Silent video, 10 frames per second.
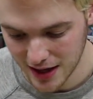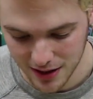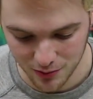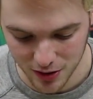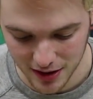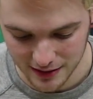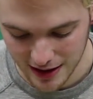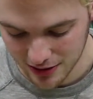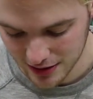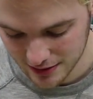I wouldn't
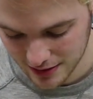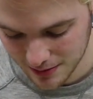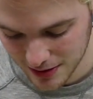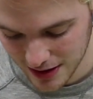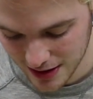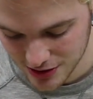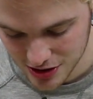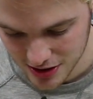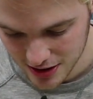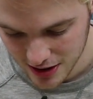doubt it.
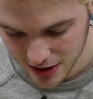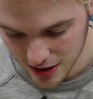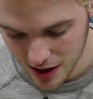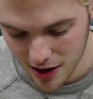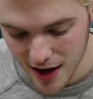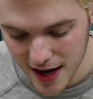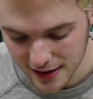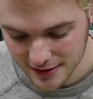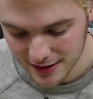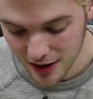TBH.
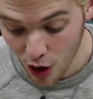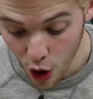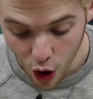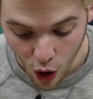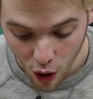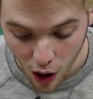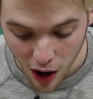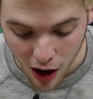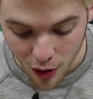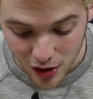Alright.
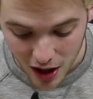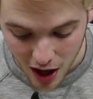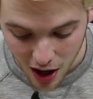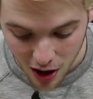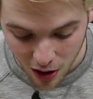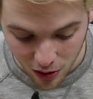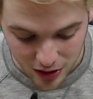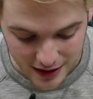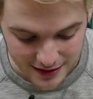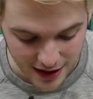Oh, yo!
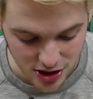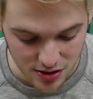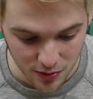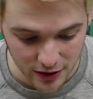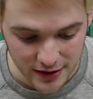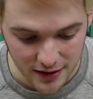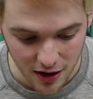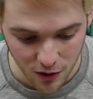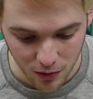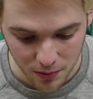That's actually really
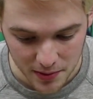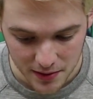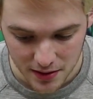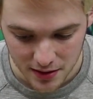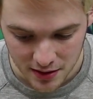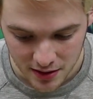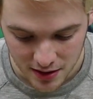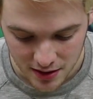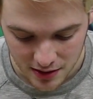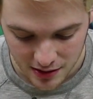dope.
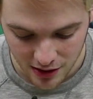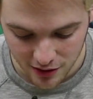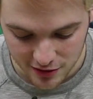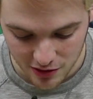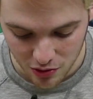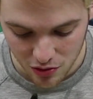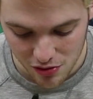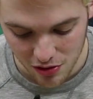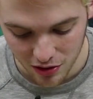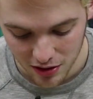That looks so
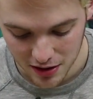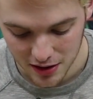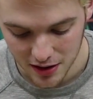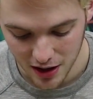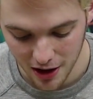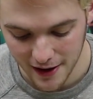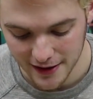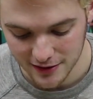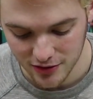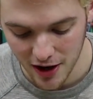cool.
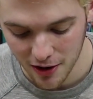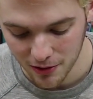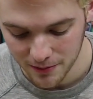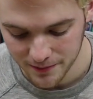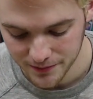Alright, so.